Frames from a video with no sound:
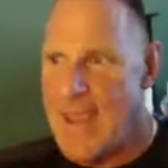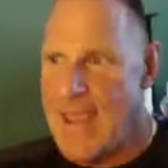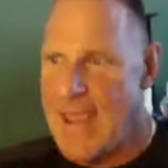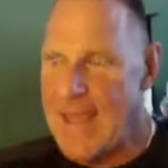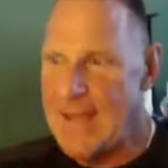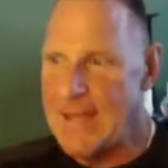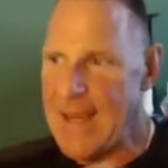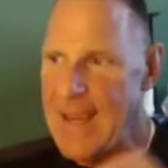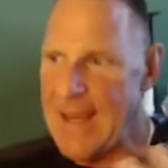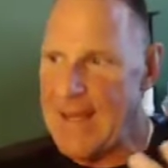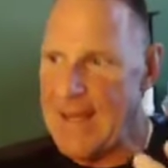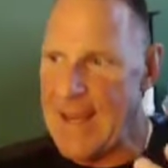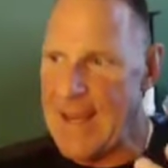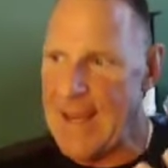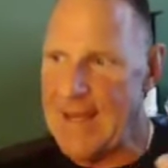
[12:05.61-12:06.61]
and and
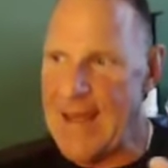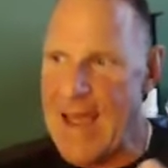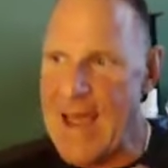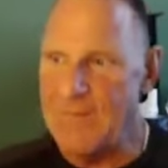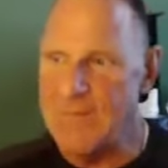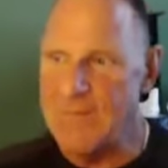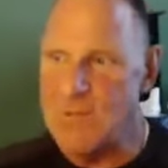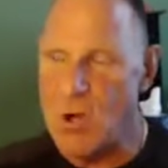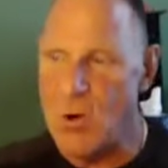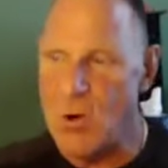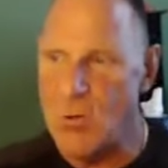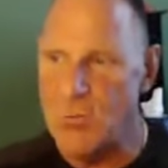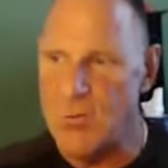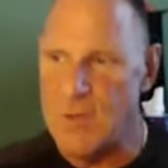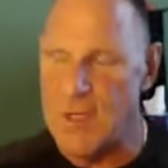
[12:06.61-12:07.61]
and I've
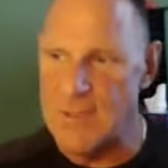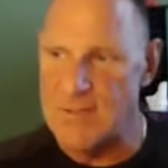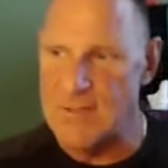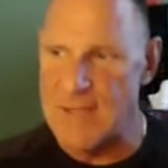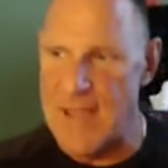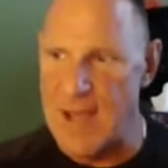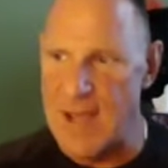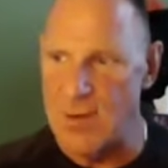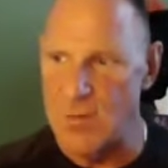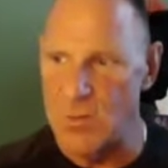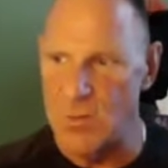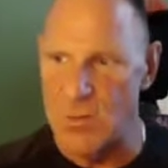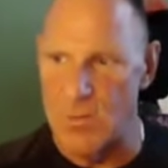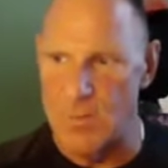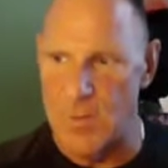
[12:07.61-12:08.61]
toned things down a
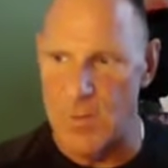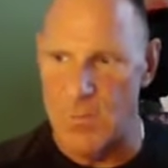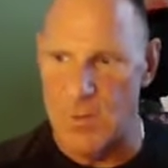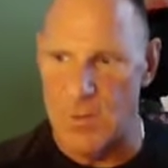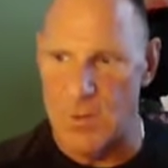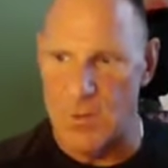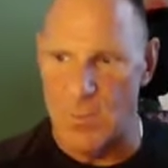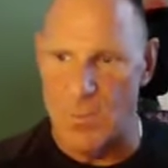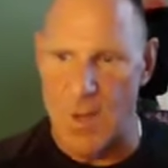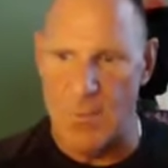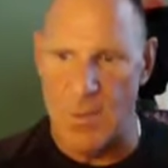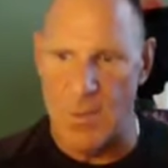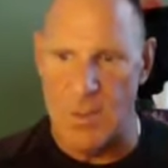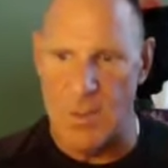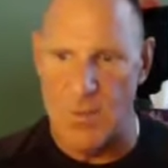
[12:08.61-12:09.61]
little bit with the way we
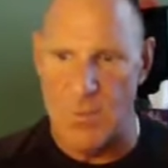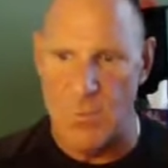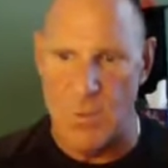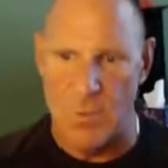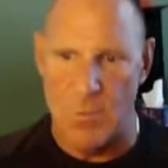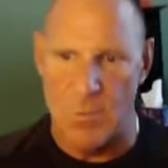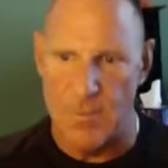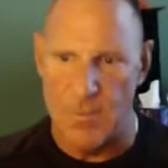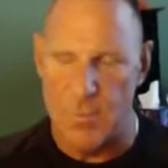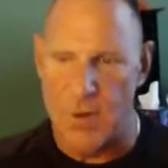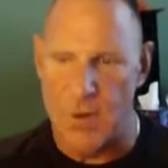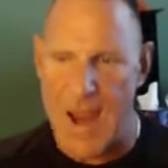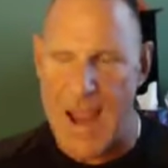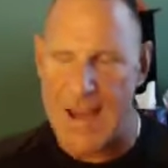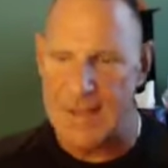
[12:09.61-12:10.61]
we, we
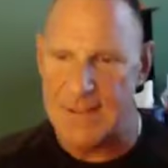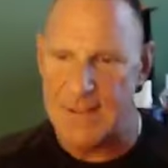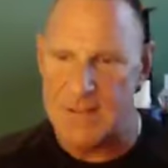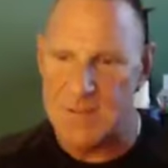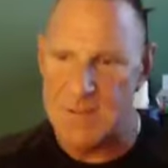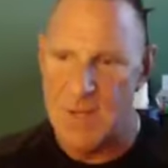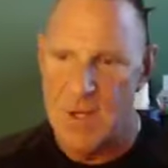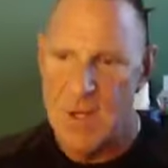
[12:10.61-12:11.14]
practice,